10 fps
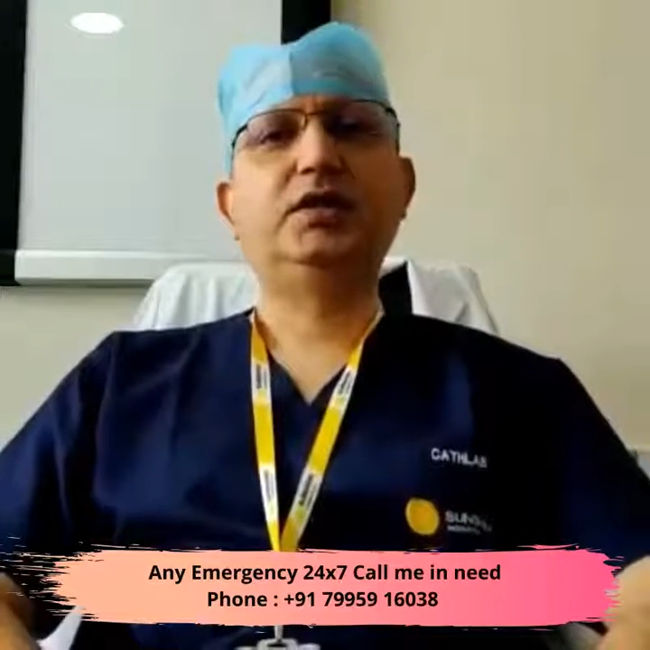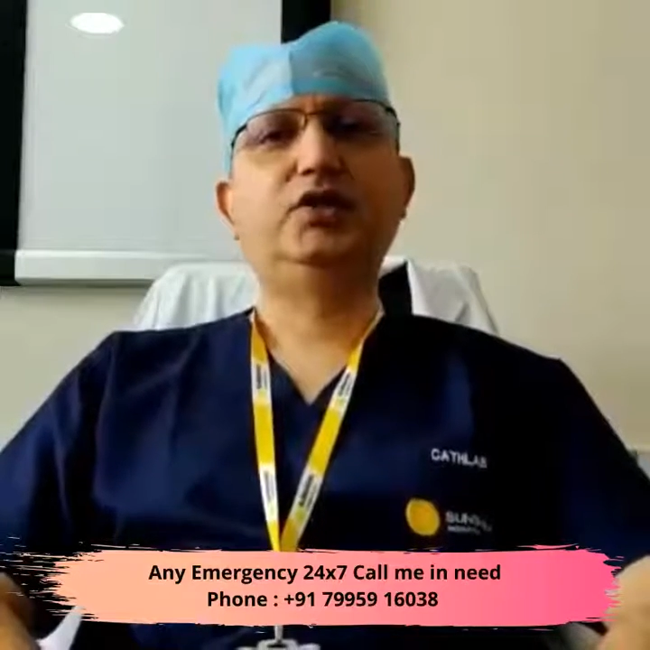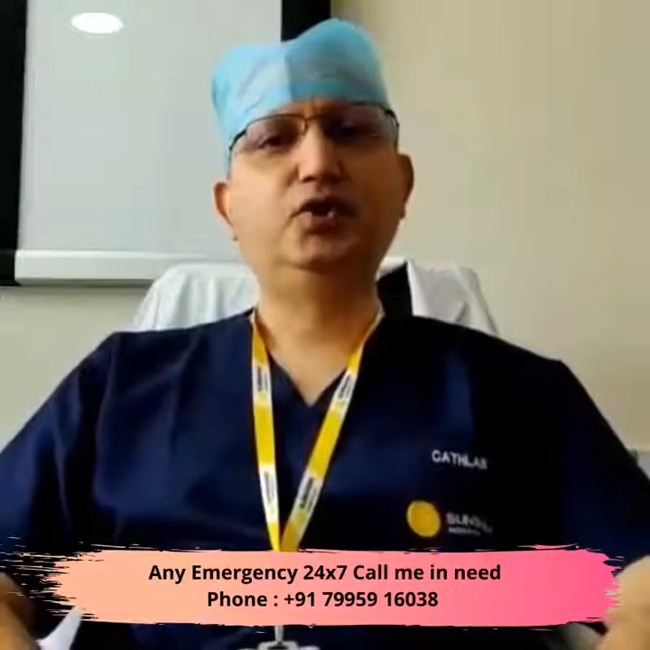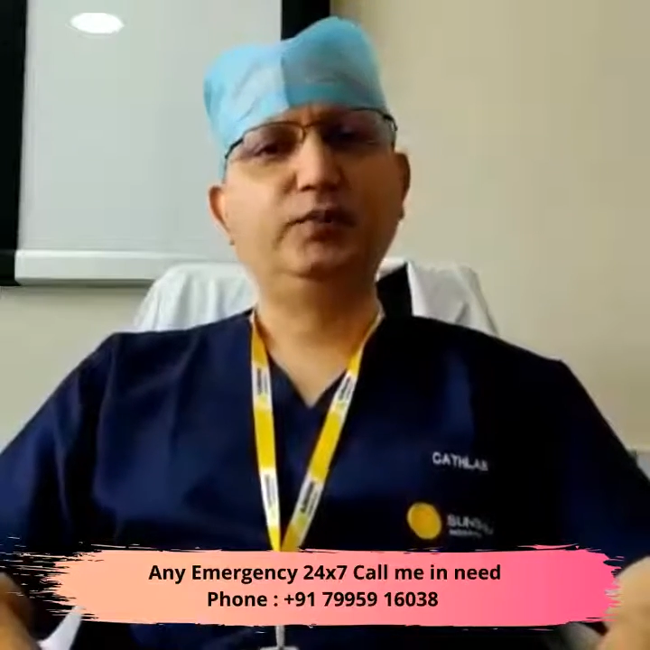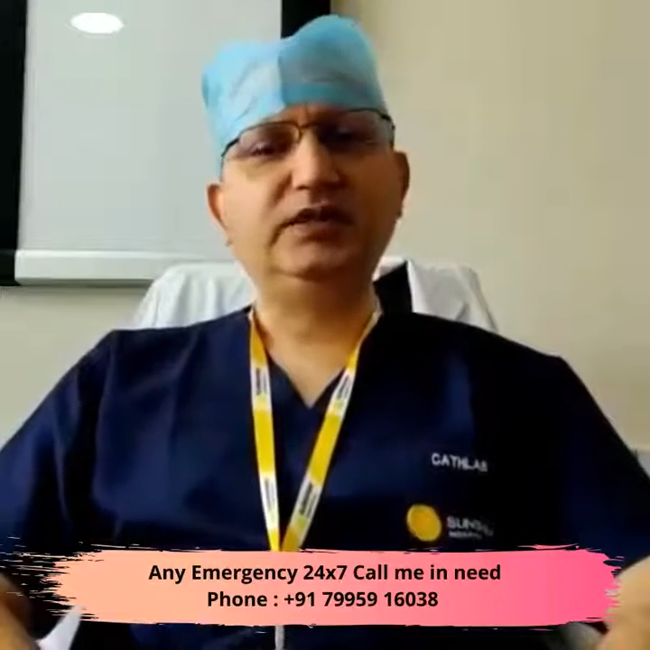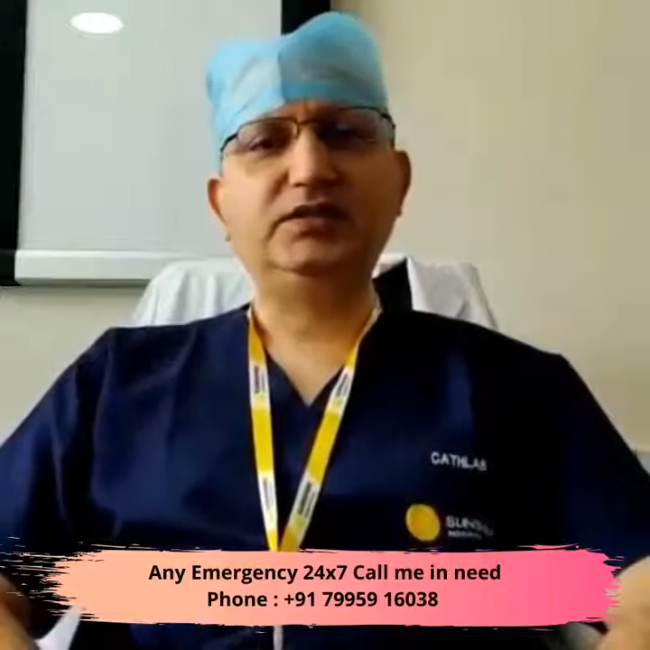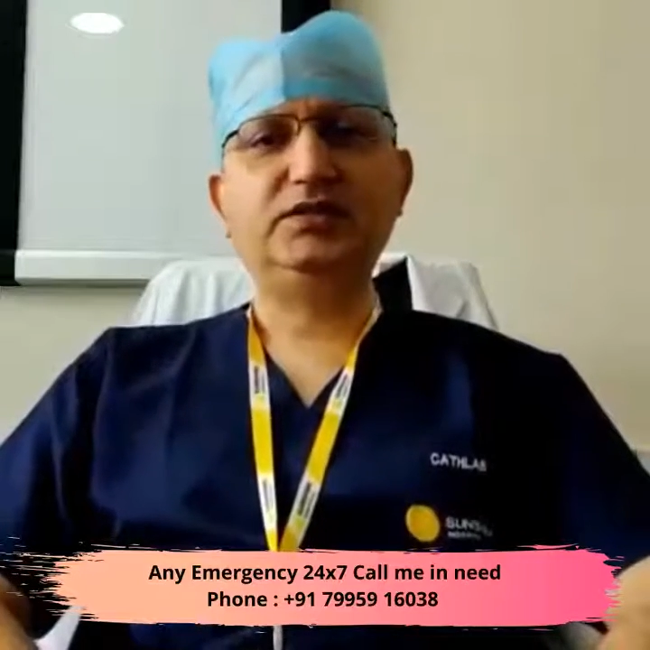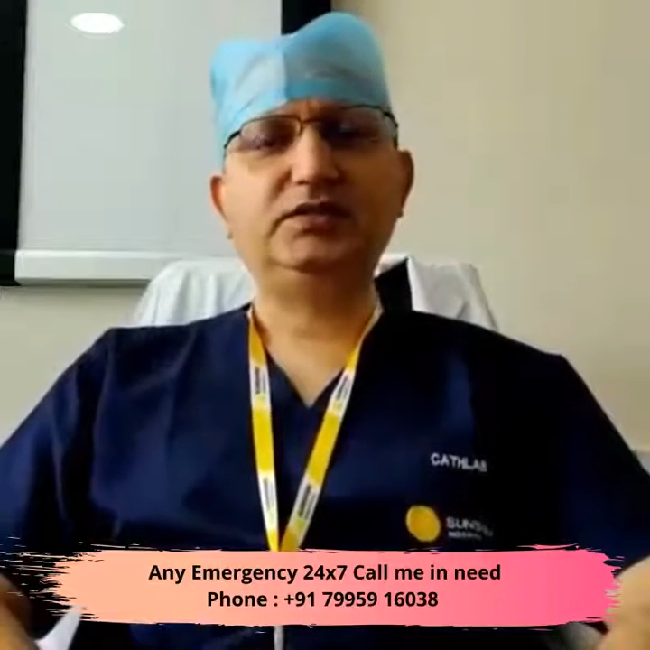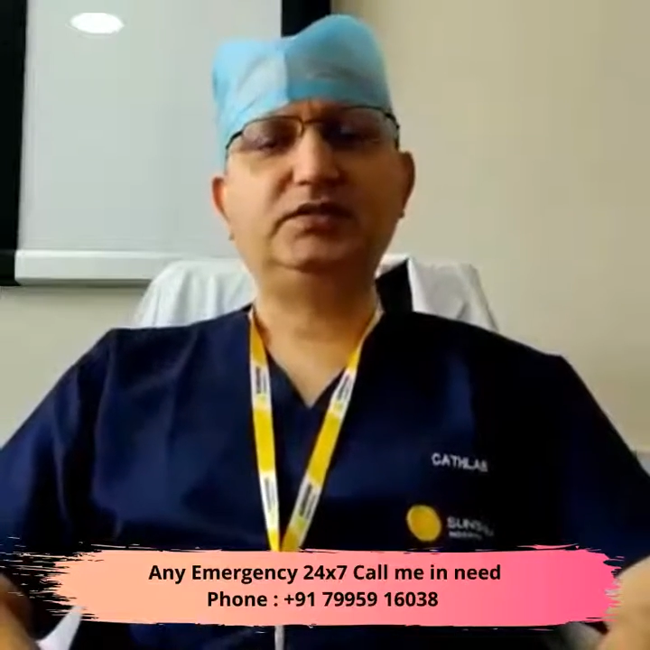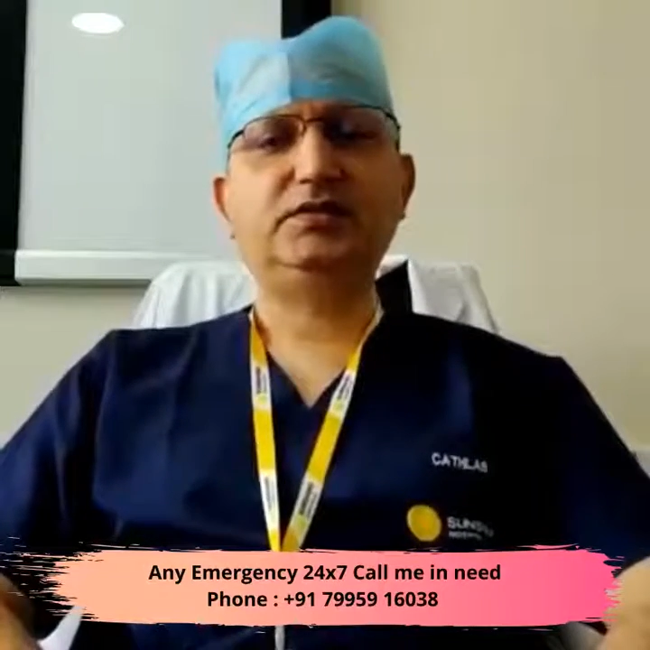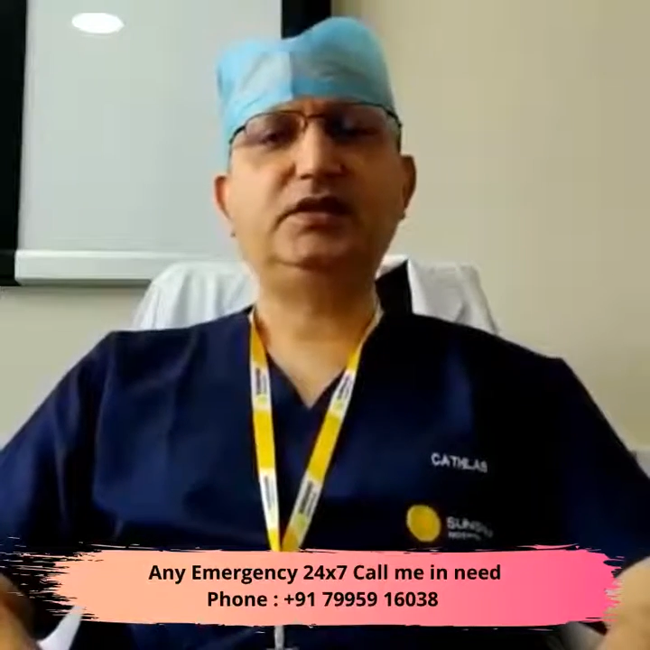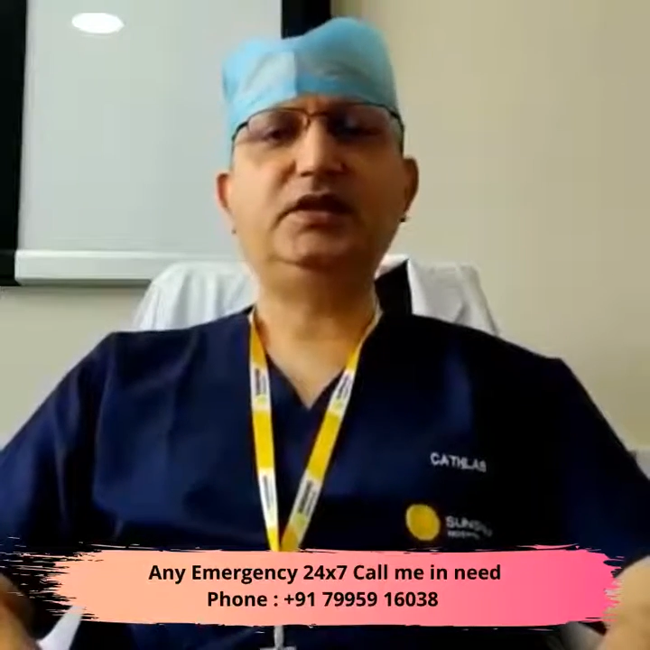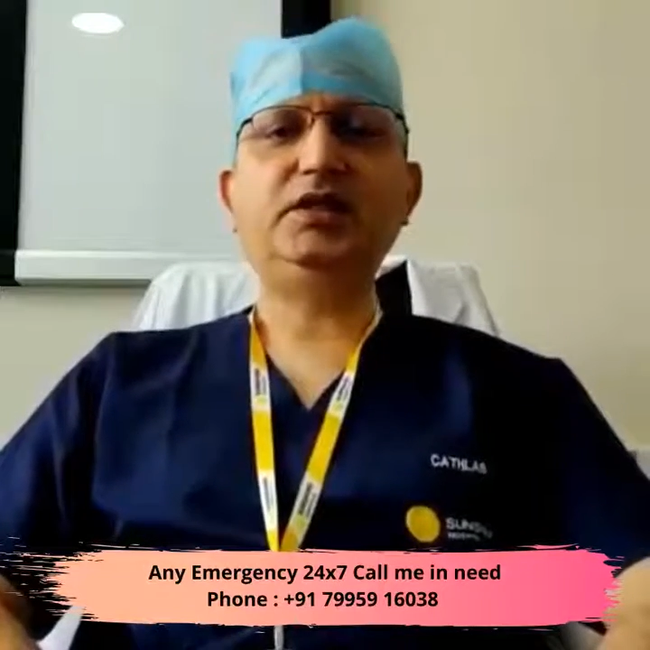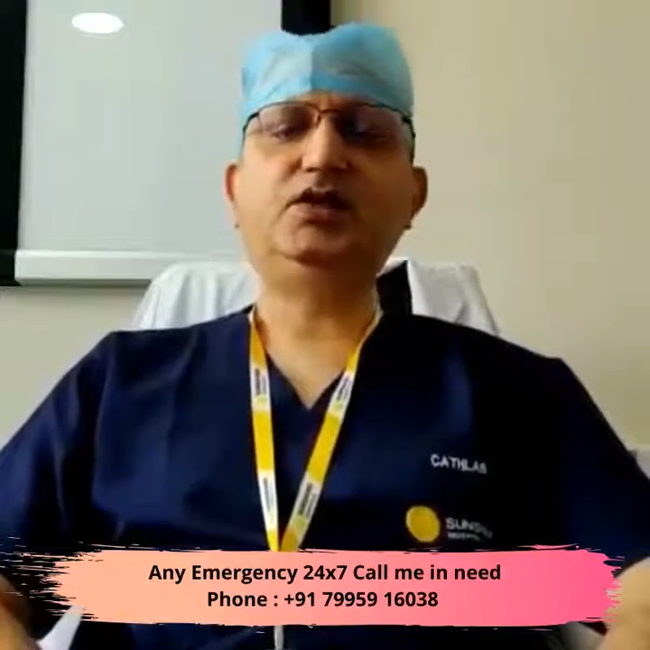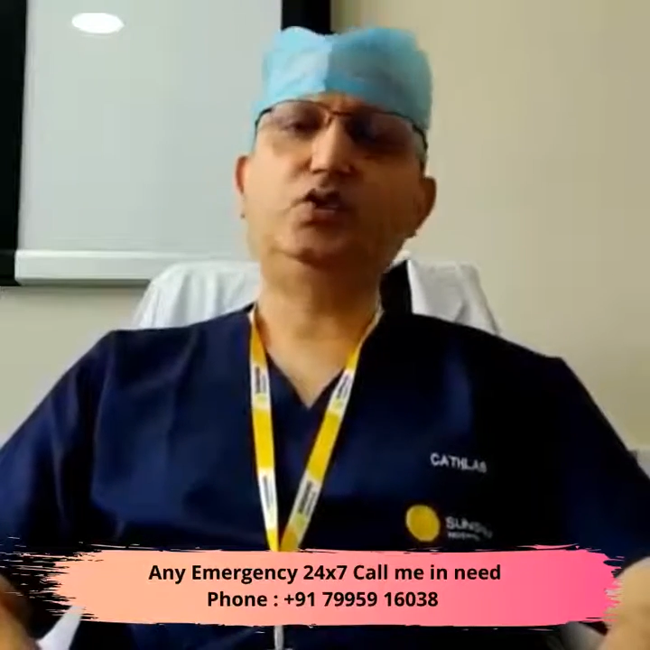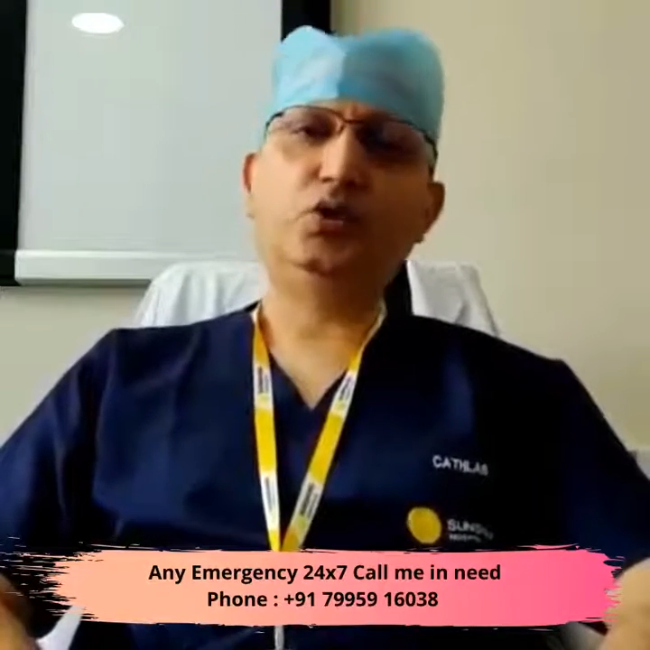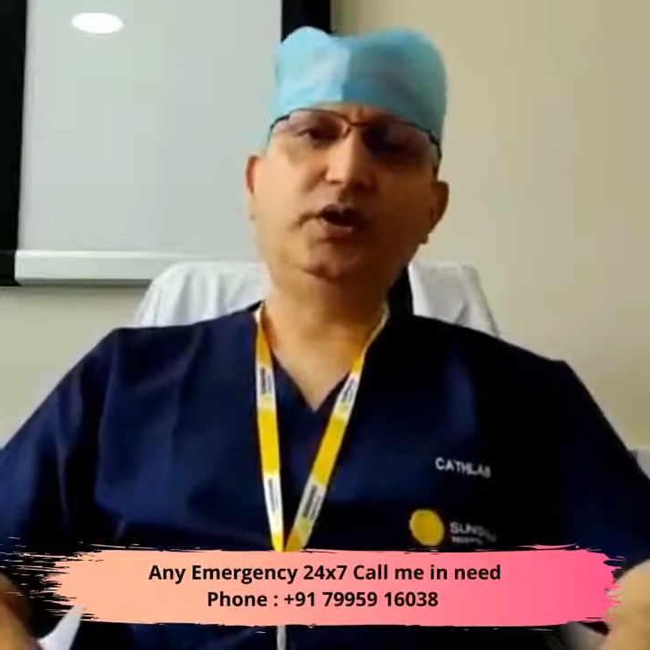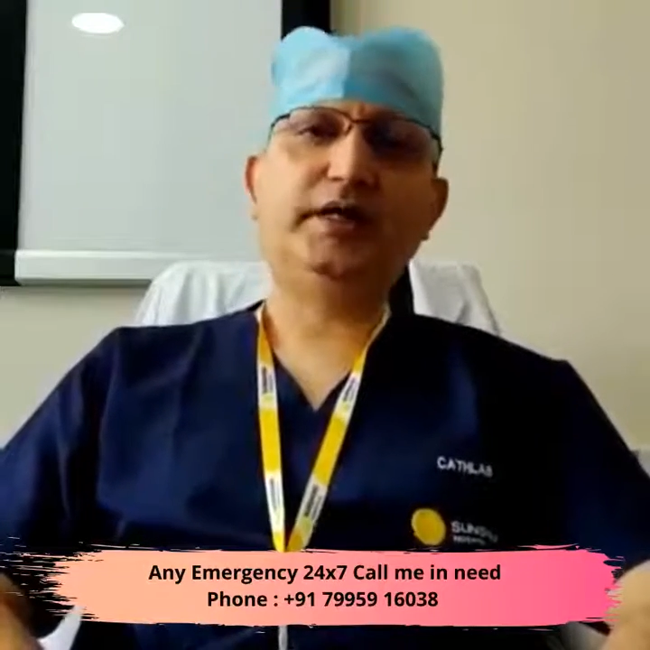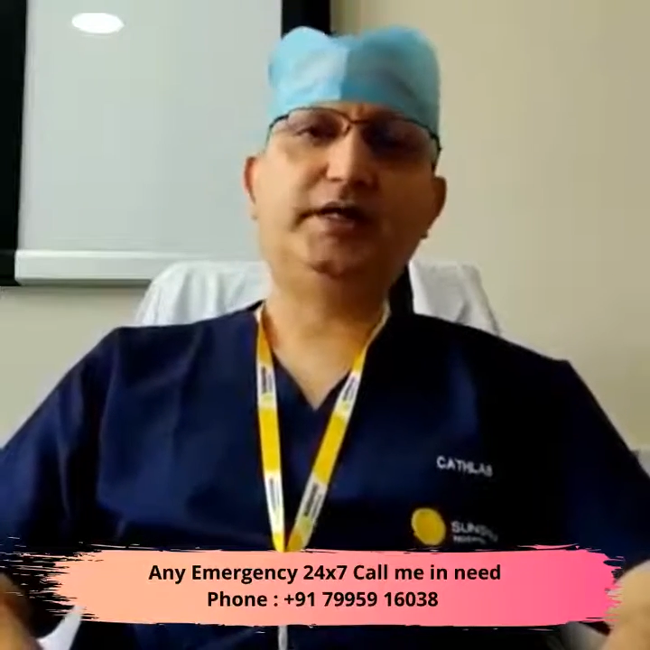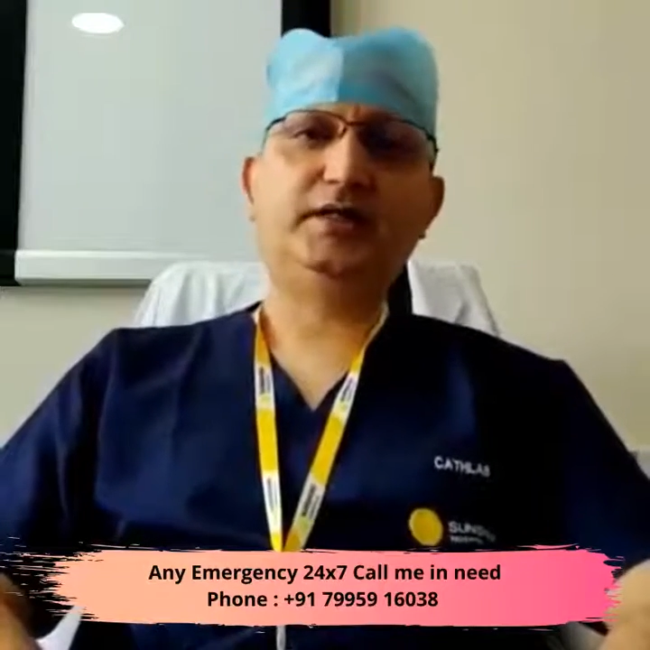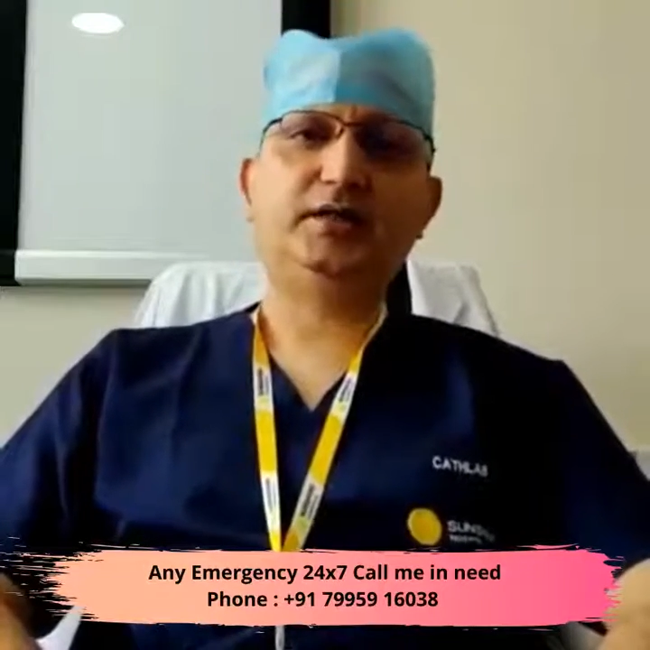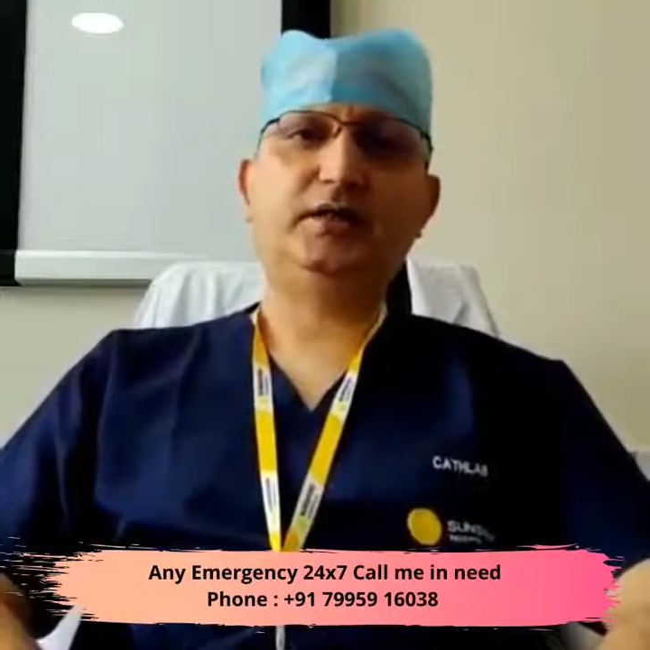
Humans generally correlate